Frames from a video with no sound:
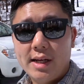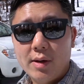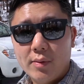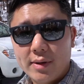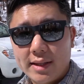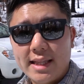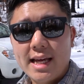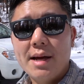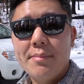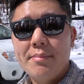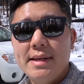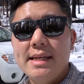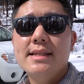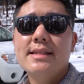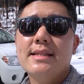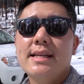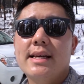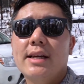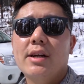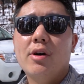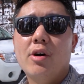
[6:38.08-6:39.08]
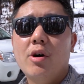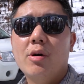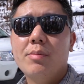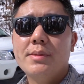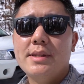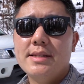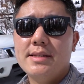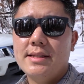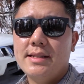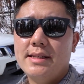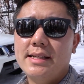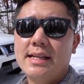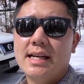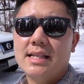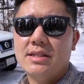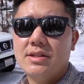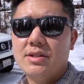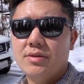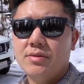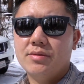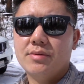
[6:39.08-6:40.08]
With that being said, hope to see you guys
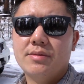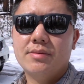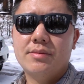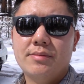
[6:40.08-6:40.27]
soon.